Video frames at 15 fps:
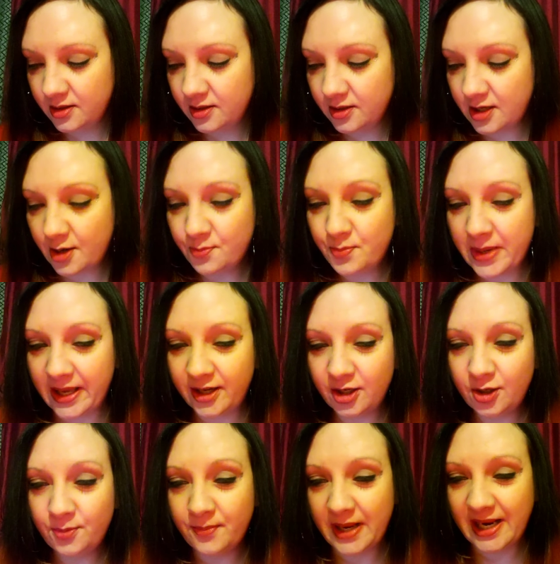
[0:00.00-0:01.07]
A
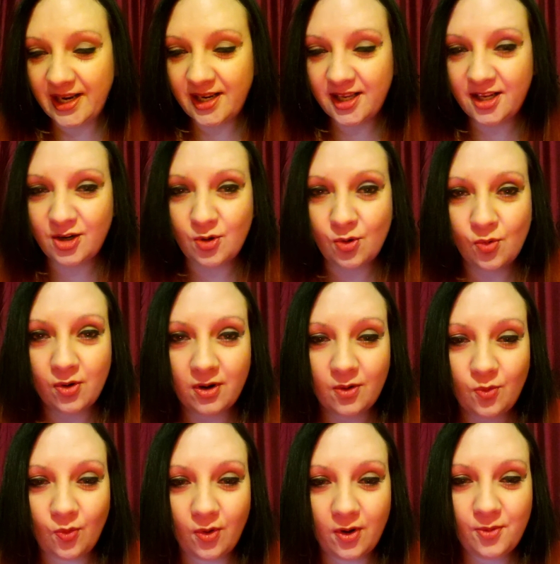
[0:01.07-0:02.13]
better man or
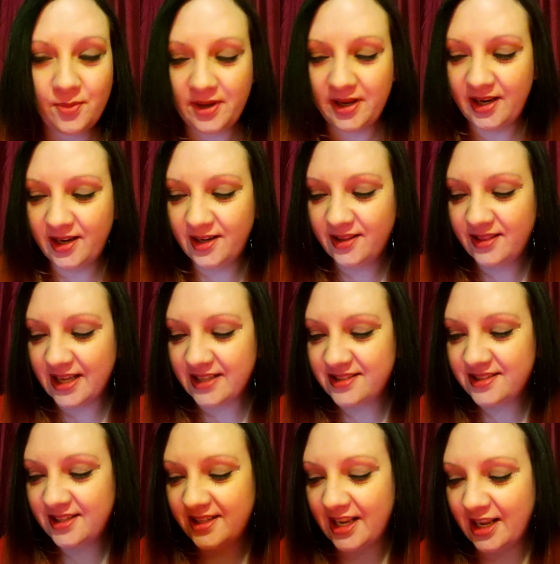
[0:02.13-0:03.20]
woman. That's
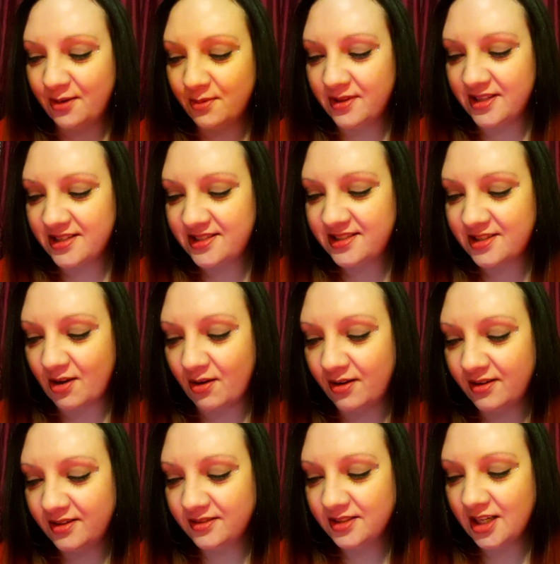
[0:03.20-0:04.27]
the name of this
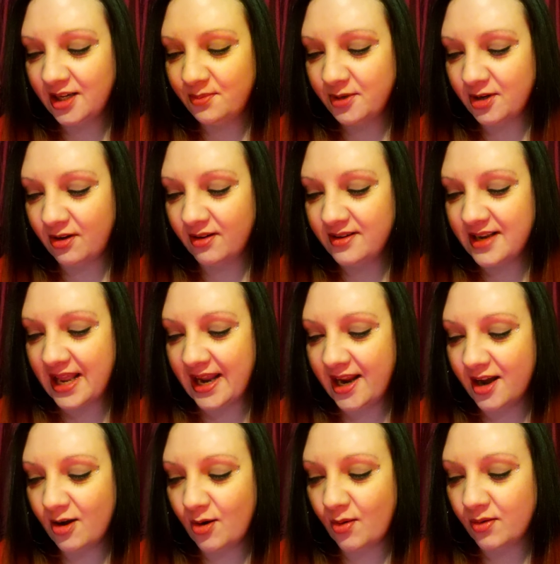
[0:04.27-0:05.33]
song coming on
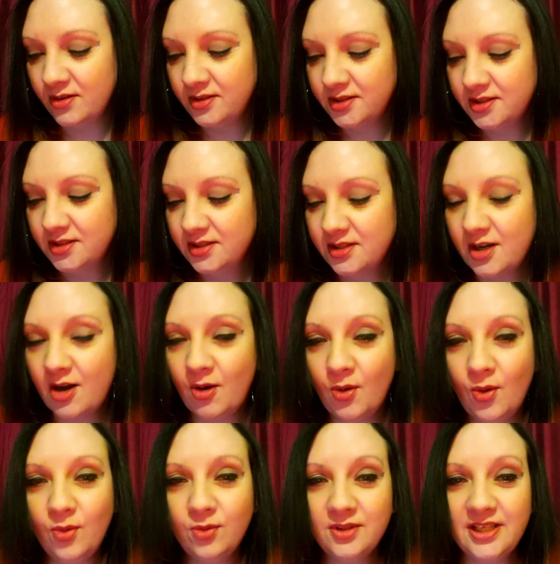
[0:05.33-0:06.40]
now.
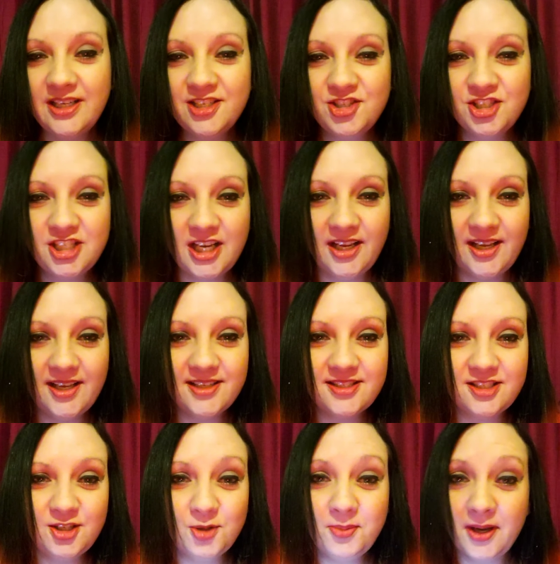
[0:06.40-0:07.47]
Holy shit.
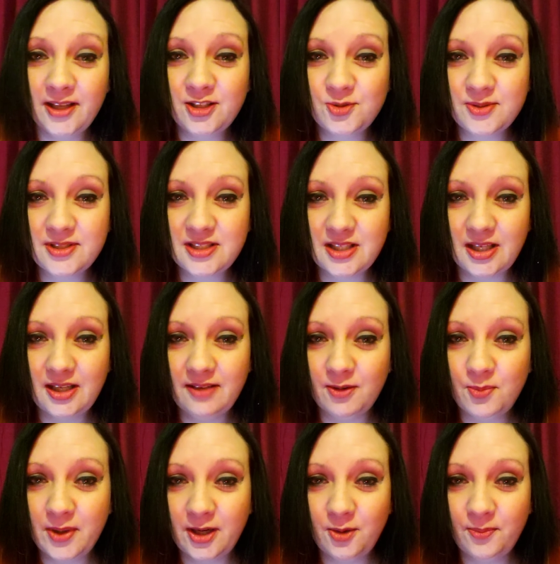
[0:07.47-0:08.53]
So you're about to receive a
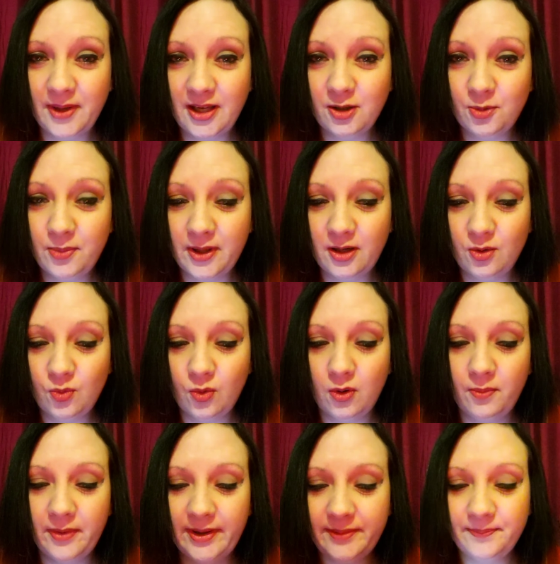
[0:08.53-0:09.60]
better man or better
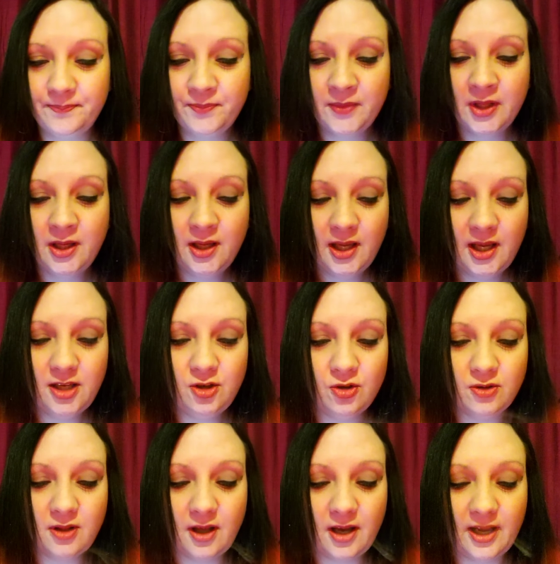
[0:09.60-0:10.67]
woman in your
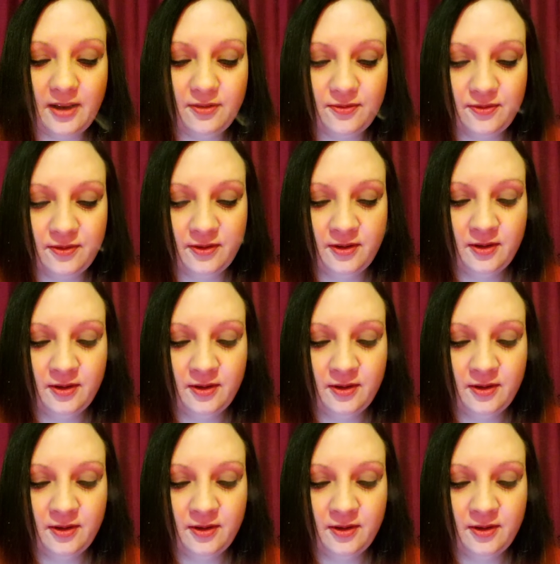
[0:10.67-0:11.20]
life.